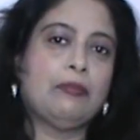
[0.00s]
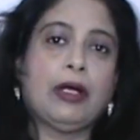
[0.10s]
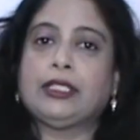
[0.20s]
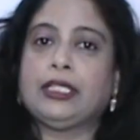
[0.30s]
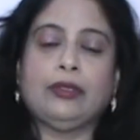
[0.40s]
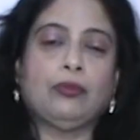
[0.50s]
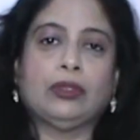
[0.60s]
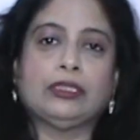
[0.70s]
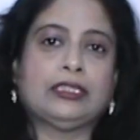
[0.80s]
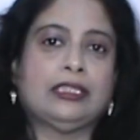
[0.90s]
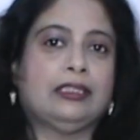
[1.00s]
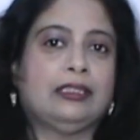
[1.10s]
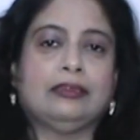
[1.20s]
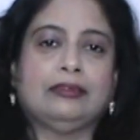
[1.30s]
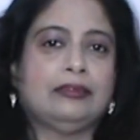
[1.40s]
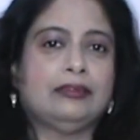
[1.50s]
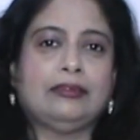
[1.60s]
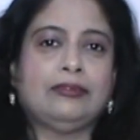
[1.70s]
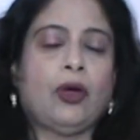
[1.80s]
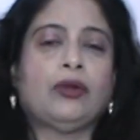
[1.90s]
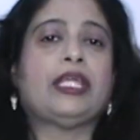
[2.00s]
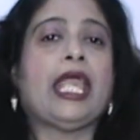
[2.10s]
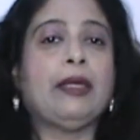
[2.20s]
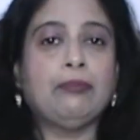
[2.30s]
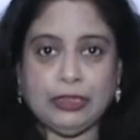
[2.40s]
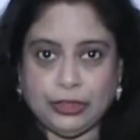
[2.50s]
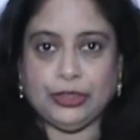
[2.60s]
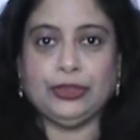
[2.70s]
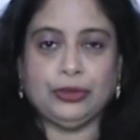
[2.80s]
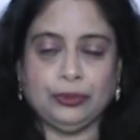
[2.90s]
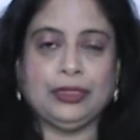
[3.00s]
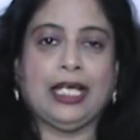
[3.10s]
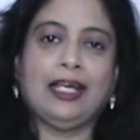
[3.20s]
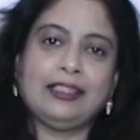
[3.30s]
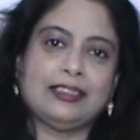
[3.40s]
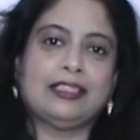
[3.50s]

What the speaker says: But he was not able to do that.